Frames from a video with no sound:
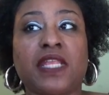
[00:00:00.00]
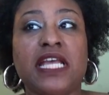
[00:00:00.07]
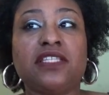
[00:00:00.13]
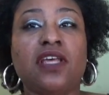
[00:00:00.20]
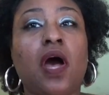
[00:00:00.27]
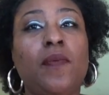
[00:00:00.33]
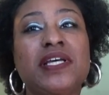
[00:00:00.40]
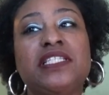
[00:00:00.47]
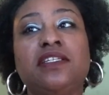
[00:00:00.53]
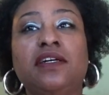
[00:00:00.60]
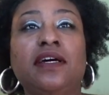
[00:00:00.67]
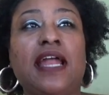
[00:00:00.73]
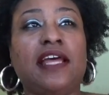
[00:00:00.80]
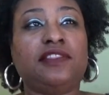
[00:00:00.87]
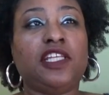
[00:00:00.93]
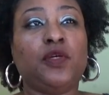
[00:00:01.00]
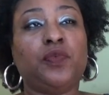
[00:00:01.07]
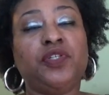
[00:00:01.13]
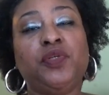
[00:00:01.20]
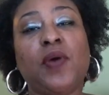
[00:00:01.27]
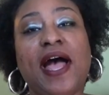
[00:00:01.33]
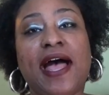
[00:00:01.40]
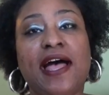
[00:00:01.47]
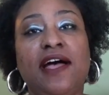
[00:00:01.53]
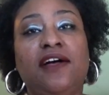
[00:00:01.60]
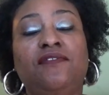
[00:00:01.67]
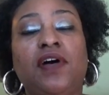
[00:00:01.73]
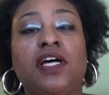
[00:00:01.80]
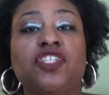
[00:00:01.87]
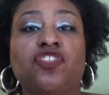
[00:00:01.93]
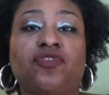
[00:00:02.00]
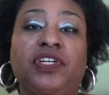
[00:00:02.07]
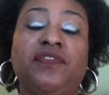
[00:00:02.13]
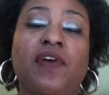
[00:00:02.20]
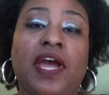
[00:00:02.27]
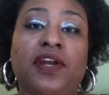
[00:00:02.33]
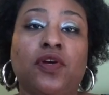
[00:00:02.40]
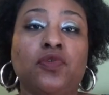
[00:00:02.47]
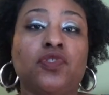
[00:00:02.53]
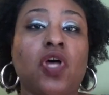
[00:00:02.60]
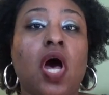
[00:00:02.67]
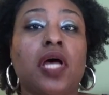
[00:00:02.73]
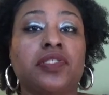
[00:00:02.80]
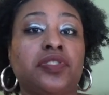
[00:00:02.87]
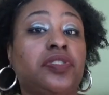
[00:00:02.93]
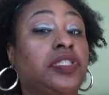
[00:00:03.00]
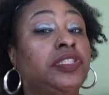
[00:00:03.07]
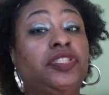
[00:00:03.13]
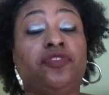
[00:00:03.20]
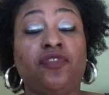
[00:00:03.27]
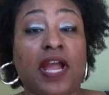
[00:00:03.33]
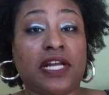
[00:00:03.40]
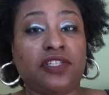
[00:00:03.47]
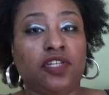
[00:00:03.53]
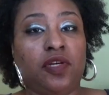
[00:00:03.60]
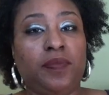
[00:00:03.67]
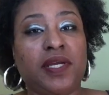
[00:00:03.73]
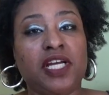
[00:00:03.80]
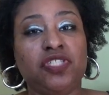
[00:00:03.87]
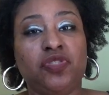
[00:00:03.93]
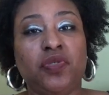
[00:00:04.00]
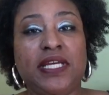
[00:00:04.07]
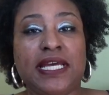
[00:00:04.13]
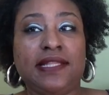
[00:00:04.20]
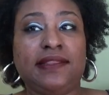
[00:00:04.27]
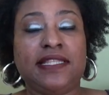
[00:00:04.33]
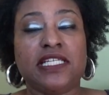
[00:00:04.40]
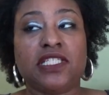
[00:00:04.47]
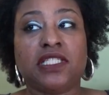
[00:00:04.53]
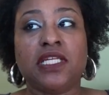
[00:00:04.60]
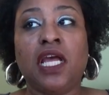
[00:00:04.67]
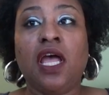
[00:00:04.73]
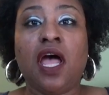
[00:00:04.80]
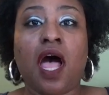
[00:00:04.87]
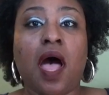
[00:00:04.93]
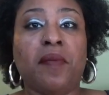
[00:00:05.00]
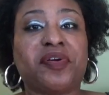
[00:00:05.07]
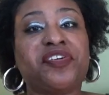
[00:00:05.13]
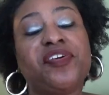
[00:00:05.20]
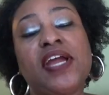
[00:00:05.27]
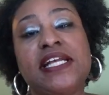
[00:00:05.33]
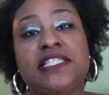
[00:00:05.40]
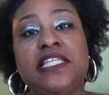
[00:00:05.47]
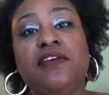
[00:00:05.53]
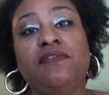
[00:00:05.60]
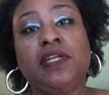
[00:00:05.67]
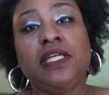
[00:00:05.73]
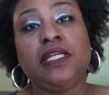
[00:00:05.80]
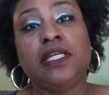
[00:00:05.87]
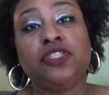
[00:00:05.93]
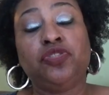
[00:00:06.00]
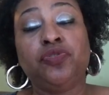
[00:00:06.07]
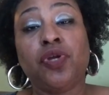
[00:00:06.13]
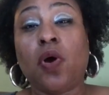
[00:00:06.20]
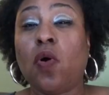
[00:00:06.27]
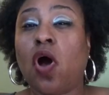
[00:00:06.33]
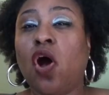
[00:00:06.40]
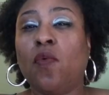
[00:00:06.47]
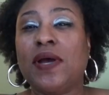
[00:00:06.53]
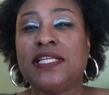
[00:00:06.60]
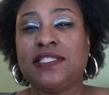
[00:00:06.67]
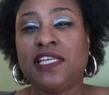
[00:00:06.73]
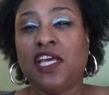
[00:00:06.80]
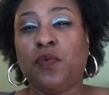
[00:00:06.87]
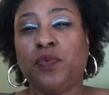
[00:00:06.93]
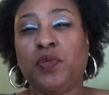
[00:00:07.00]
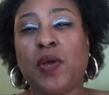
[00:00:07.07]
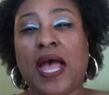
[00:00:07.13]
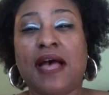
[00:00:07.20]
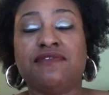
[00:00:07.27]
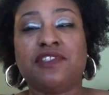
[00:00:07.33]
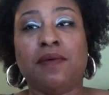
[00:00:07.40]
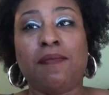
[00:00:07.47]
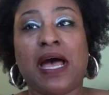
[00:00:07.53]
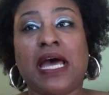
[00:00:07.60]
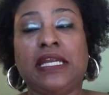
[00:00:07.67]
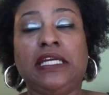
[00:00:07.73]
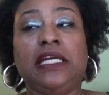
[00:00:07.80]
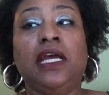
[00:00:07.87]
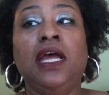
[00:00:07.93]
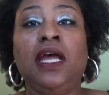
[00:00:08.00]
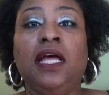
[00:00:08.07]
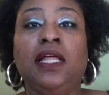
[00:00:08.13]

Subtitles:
it's always good, I think, when you have a screenwriter who's also the director, because you get this creativity that you don't always get when you have somebody